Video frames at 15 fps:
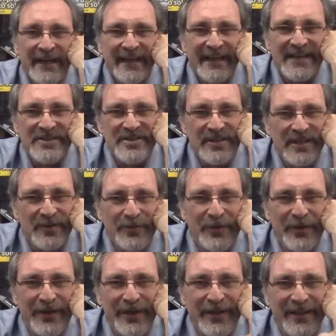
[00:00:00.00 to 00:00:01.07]
is you can
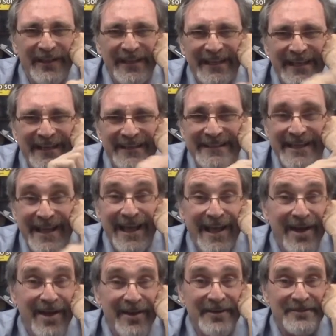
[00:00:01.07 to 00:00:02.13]
really get it
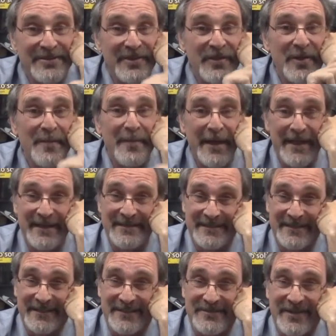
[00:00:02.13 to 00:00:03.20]
down to the
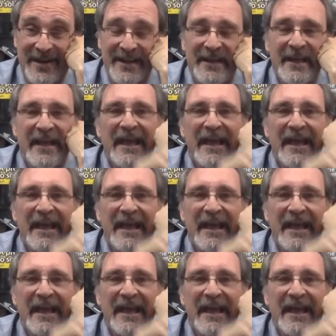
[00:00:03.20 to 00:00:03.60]
basics, right?